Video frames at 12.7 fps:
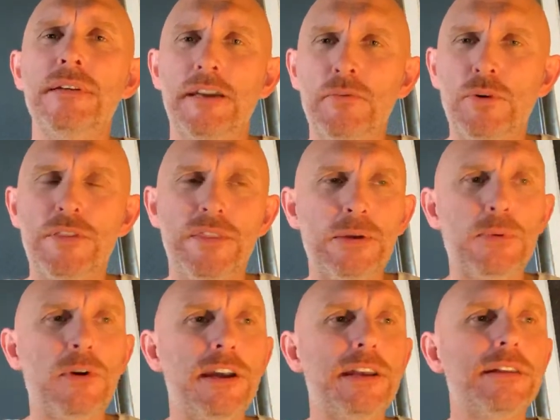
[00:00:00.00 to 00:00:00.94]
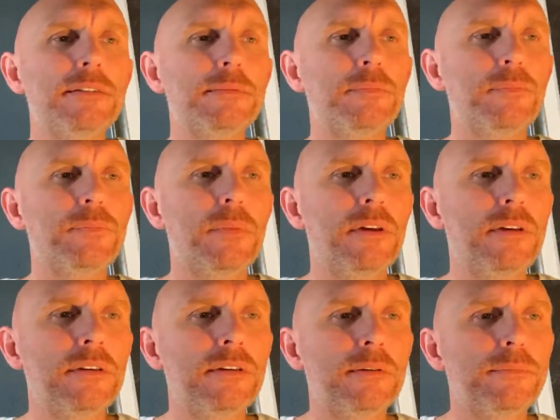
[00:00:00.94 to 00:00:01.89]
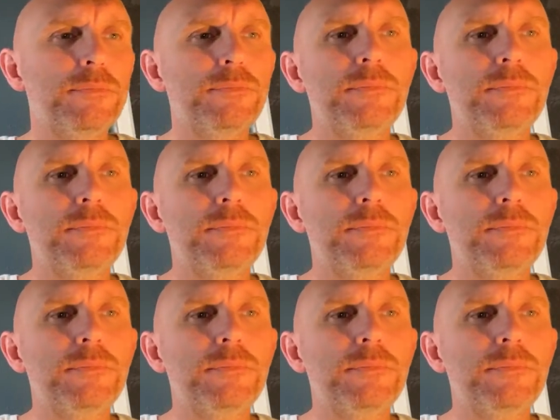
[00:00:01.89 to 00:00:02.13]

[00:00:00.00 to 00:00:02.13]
and what they write. Um,